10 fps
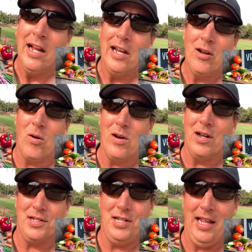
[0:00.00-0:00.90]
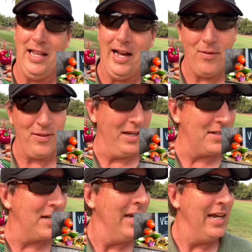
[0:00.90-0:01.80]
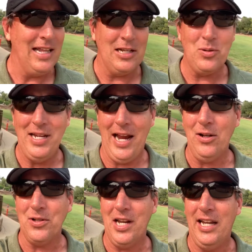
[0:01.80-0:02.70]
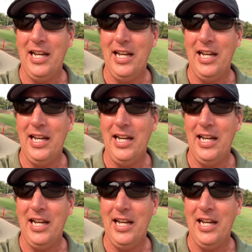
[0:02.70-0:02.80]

in order to stay the healthiest. And that's what Daniel said.